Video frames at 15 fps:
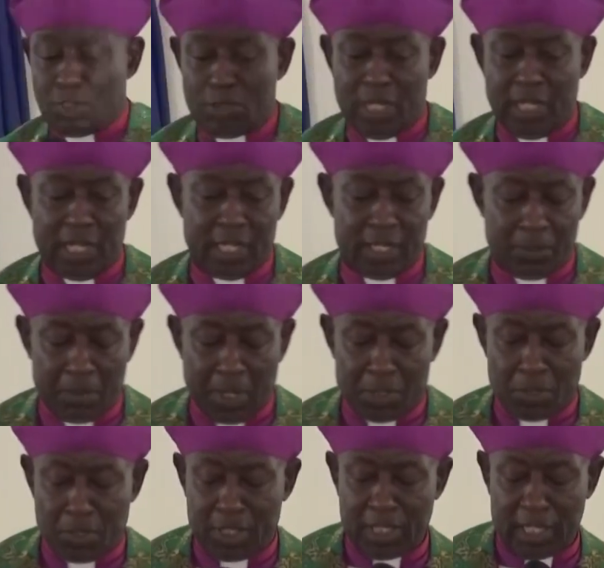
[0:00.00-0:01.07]
Today, we are
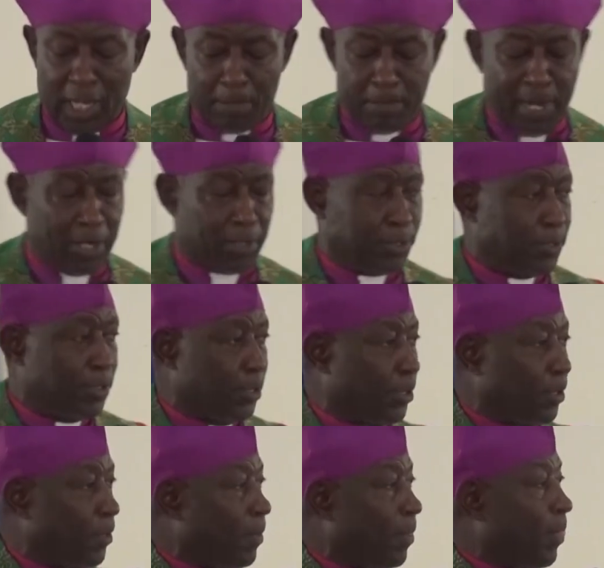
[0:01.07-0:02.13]
talking about
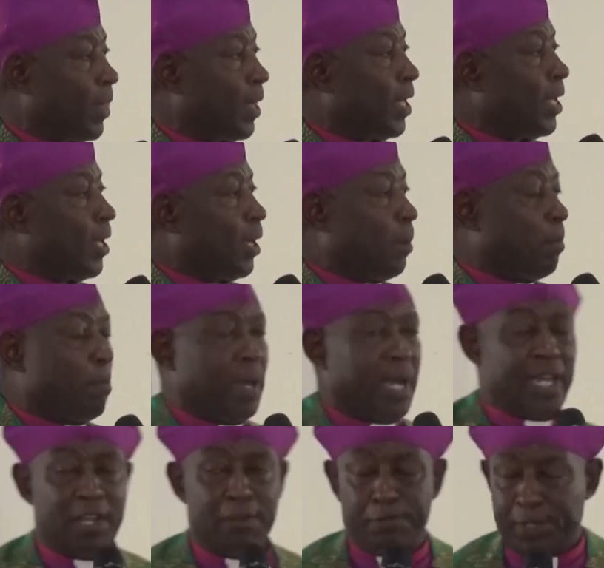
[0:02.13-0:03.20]

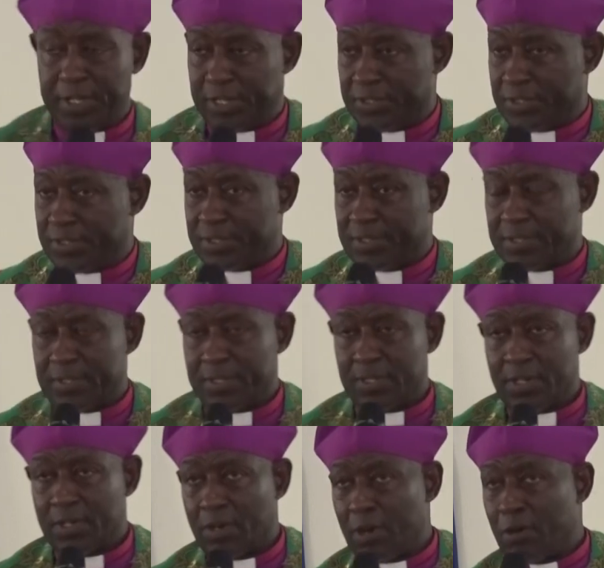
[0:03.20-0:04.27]
benefits
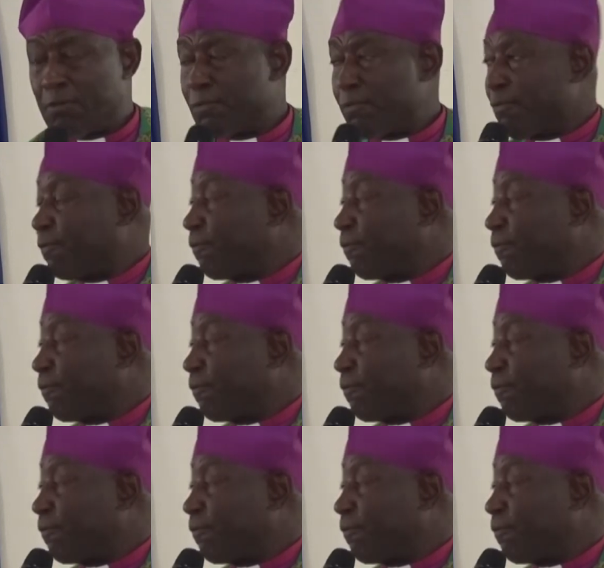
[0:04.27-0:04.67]
of